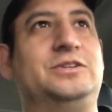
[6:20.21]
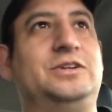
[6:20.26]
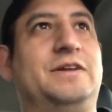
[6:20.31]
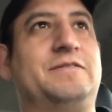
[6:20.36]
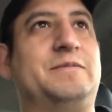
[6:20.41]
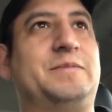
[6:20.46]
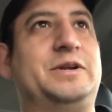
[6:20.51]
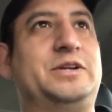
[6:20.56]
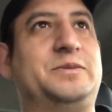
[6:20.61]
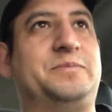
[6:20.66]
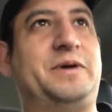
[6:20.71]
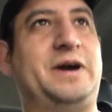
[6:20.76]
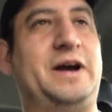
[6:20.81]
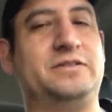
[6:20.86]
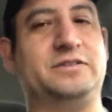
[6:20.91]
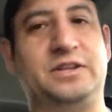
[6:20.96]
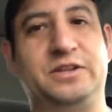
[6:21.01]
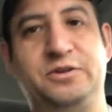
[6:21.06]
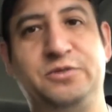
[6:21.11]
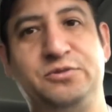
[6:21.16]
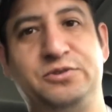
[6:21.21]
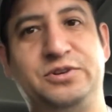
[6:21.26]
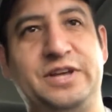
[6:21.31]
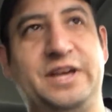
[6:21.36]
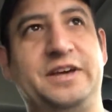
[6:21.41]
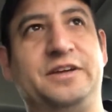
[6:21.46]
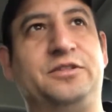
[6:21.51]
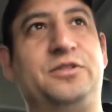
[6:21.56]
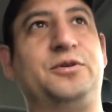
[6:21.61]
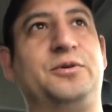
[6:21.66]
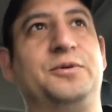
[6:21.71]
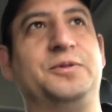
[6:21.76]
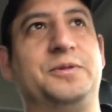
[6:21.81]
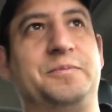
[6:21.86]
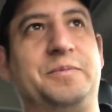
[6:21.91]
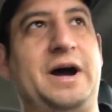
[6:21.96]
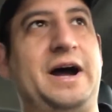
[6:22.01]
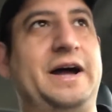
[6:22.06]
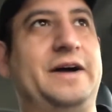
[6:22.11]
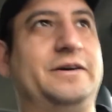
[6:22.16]
You have a bunch of piles that you dig through the
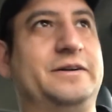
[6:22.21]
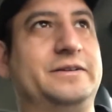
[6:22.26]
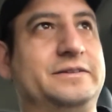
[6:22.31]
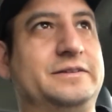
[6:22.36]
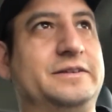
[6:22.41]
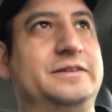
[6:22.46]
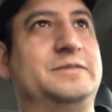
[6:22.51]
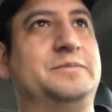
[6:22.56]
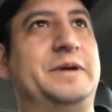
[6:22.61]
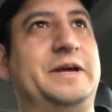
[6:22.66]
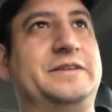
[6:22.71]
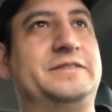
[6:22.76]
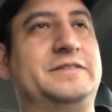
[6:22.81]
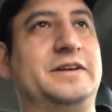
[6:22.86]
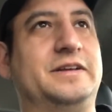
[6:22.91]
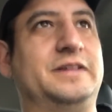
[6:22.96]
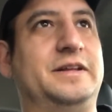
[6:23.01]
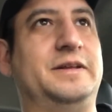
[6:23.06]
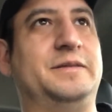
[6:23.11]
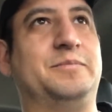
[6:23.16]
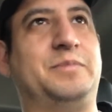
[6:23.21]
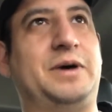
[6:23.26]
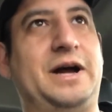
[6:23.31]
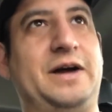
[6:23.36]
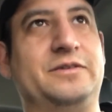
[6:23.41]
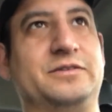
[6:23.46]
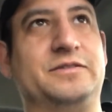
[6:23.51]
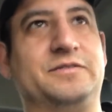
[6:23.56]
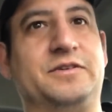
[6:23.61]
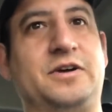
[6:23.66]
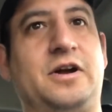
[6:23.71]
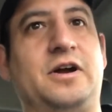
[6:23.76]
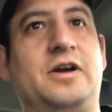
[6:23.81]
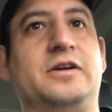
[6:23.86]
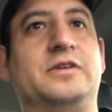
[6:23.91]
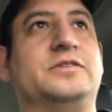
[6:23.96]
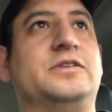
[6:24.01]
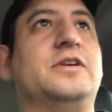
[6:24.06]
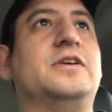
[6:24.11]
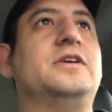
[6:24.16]
piles. Is basically piles of
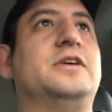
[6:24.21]
cards.